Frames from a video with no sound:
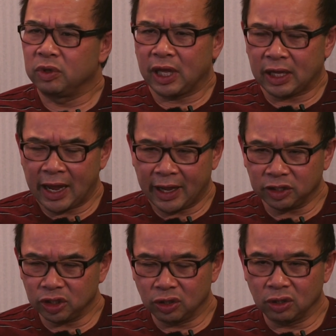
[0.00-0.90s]

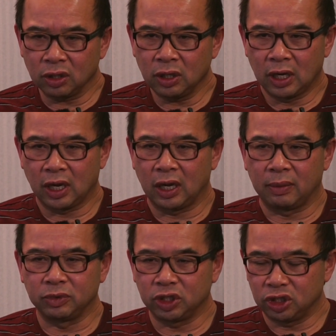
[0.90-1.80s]
cancer,
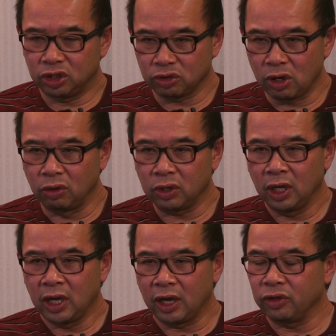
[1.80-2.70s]
stroke,
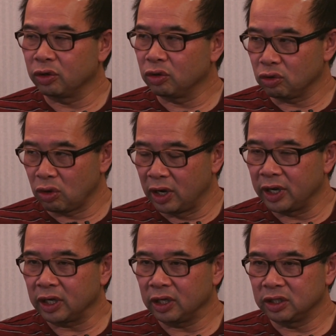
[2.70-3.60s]
other
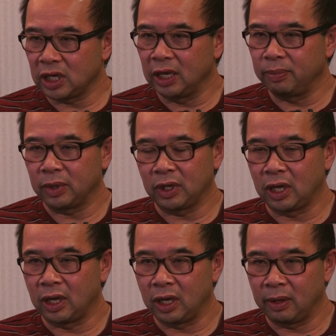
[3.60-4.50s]
chronic type
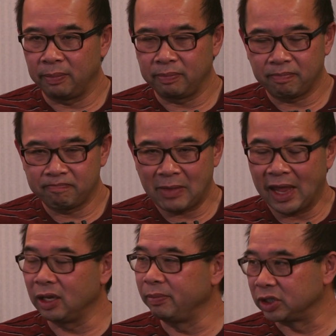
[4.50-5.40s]

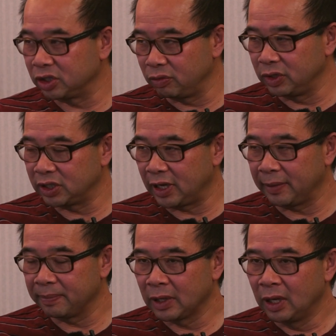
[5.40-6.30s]
ailments, shall we say,
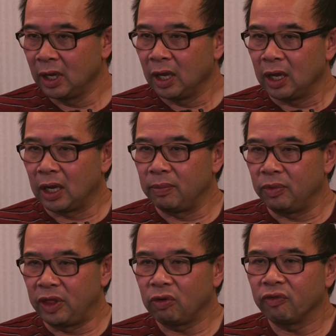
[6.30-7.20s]

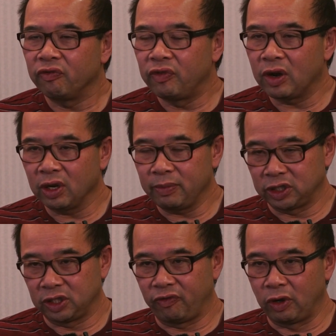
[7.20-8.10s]
they were very
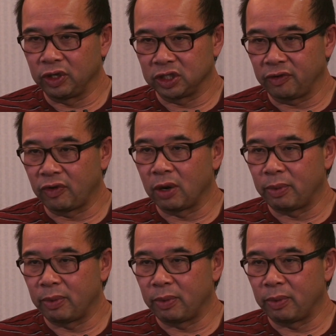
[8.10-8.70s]
much the focus of our